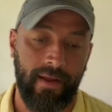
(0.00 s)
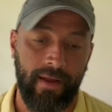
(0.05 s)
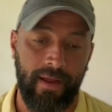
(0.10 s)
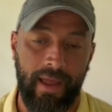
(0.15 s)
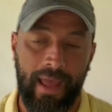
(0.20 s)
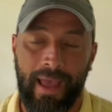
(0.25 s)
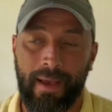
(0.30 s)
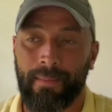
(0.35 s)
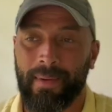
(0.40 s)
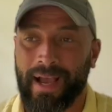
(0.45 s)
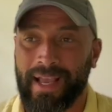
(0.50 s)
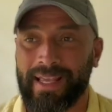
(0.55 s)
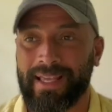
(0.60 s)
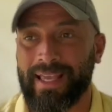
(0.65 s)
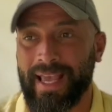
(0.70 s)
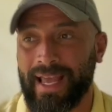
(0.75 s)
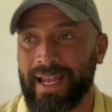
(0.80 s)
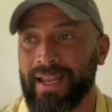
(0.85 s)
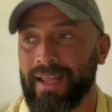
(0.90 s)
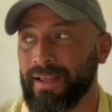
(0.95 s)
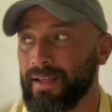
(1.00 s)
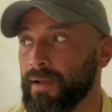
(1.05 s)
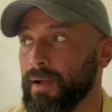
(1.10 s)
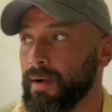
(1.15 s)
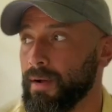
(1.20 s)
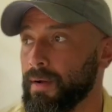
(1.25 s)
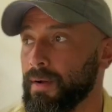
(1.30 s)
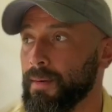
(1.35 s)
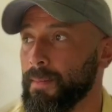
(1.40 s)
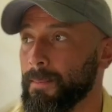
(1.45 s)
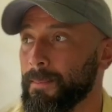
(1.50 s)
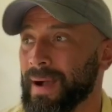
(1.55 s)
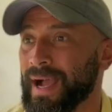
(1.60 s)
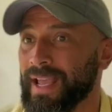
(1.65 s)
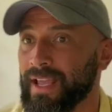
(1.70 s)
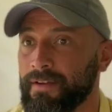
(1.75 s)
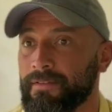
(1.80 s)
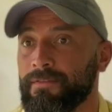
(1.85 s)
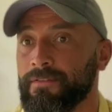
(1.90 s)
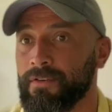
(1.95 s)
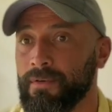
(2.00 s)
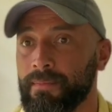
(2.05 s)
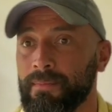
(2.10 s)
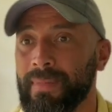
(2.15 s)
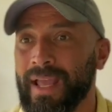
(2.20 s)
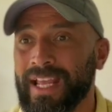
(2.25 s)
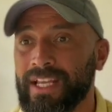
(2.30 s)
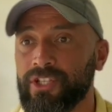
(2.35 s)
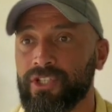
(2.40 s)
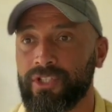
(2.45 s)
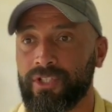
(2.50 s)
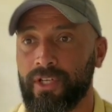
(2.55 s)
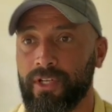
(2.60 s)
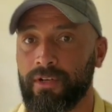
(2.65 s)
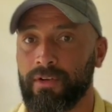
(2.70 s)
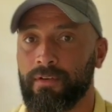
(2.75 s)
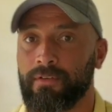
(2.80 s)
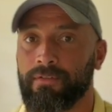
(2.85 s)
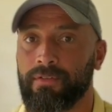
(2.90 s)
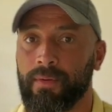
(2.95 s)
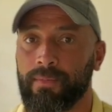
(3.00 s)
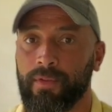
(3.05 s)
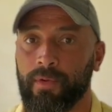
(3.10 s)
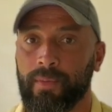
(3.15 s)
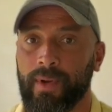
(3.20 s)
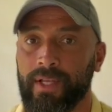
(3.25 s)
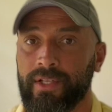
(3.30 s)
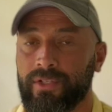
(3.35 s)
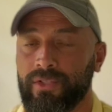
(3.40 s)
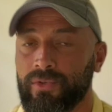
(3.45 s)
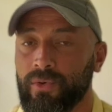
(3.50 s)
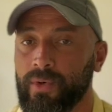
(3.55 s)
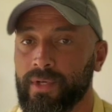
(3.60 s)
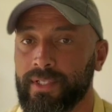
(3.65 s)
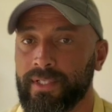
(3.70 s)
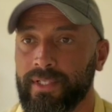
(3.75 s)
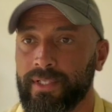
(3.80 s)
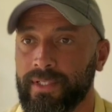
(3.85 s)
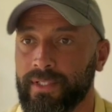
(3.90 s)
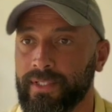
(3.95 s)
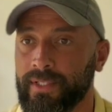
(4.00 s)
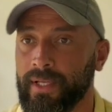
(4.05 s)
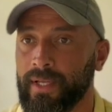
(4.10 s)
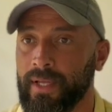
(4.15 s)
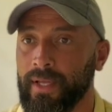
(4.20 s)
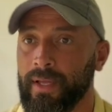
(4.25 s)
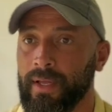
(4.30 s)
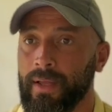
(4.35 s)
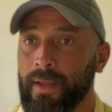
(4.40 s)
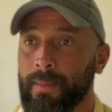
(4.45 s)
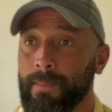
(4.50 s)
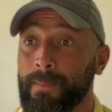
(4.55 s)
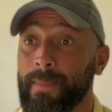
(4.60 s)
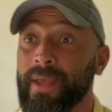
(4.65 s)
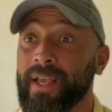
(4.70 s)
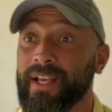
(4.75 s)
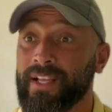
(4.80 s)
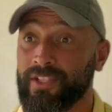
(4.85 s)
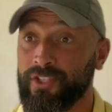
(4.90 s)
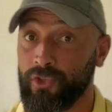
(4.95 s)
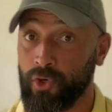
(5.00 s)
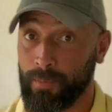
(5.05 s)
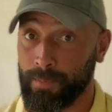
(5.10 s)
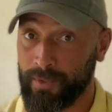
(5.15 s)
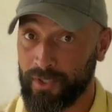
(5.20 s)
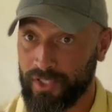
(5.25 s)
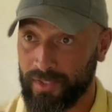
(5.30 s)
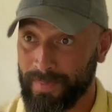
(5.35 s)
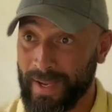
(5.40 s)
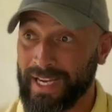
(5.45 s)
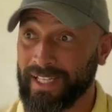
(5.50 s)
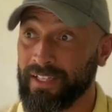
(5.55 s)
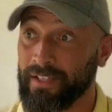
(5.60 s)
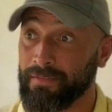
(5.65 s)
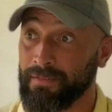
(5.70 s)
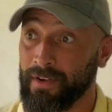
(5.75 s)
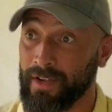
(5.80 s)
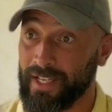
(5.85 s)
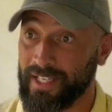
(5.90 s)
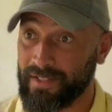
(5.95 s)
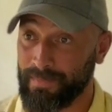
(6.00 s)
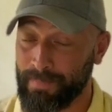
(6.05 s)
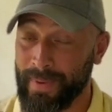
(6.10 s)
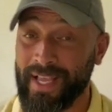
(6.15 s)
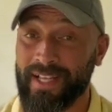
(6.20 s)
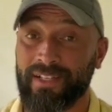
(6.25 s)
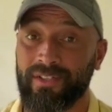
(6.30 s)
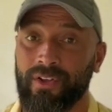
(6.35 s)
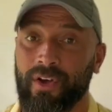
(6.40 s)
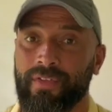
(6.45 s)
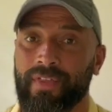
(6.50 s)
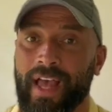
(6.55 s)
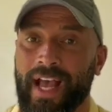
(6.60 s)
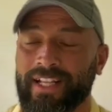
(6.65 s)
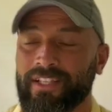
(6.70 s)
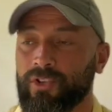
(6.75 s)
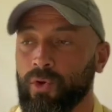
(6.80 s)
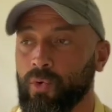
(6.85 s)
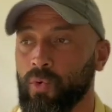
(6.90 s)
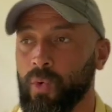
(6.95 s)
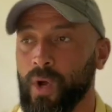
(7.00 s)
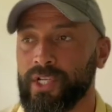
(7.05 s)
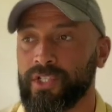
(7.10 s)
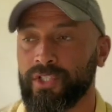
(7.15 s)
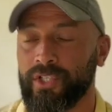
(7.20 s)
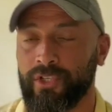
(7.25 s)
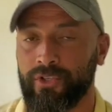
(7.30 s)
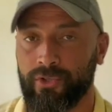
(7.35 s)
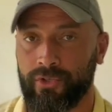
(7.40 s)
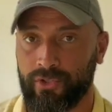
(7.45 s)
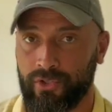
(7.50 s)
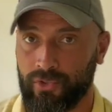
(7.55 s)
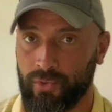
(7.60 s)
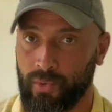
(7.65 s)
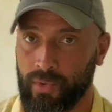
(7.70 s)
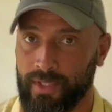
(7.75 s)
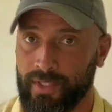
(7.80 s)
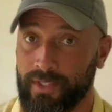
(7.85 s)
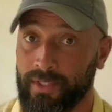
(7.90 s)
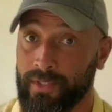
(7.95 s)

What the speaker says: am I getting my information from the right sources? Because your perspective is based on that. So question your source.